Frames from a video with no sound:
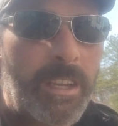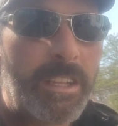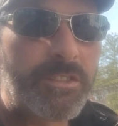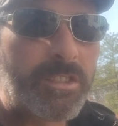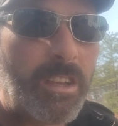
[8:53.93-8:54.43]

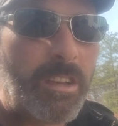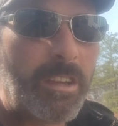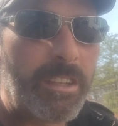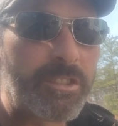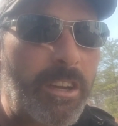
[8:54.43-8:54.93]
It's
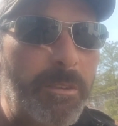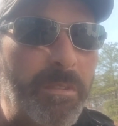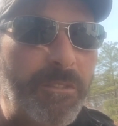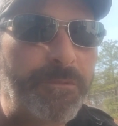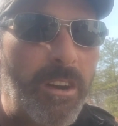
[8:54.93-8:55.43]
going to
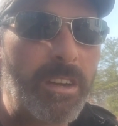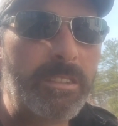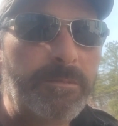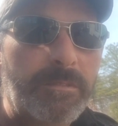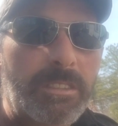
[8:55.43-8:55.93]
be
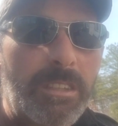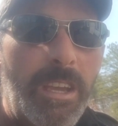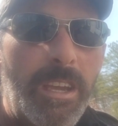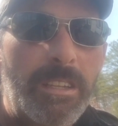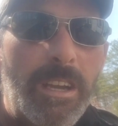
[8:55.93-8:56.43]
fun.
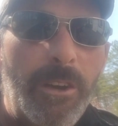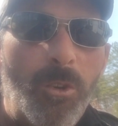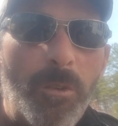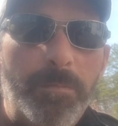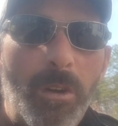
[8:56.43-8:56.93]
And I
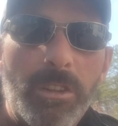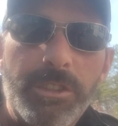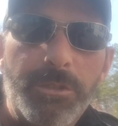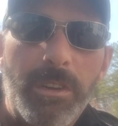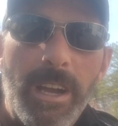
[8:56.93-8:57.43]
hope all
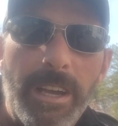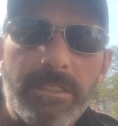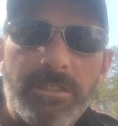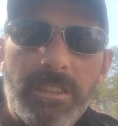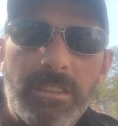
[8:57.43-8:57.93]
of you
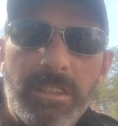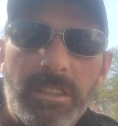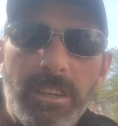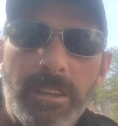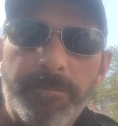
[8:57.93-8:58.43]
guys in
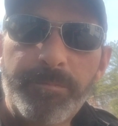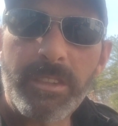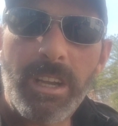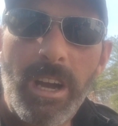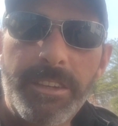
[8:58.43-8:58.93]
the
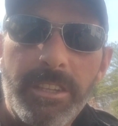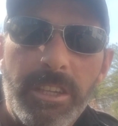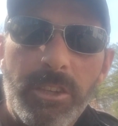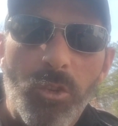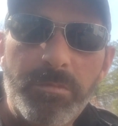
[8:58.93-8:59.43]

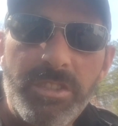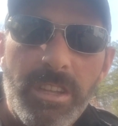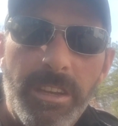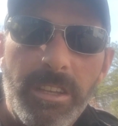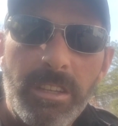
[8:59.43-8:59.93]
gardening and
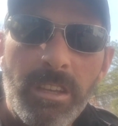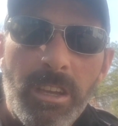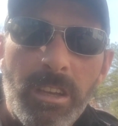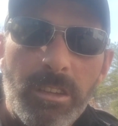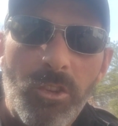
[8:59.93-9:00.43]
homesteading,
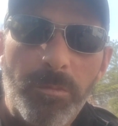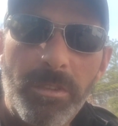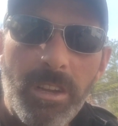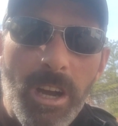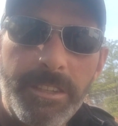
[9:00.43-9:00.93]

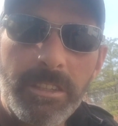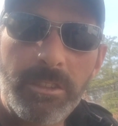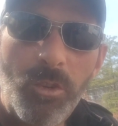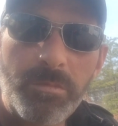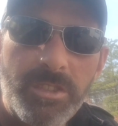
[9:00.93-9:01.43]
global gardening
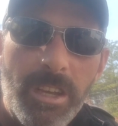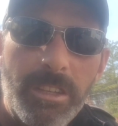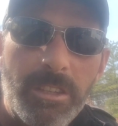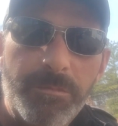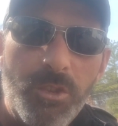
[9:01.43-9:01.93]
and
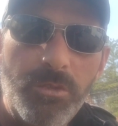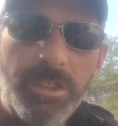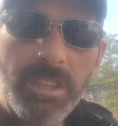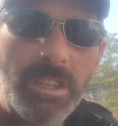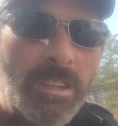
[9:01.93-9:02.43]
homesteading
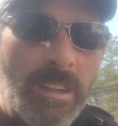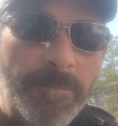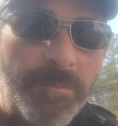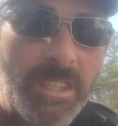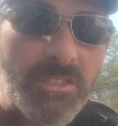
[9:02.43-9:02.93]
community
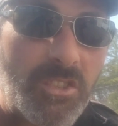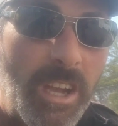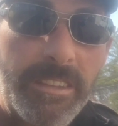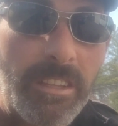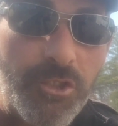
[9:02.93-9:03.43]

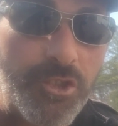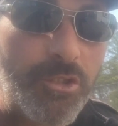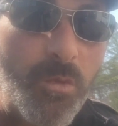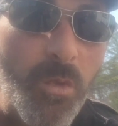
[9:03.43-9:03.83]
decide that you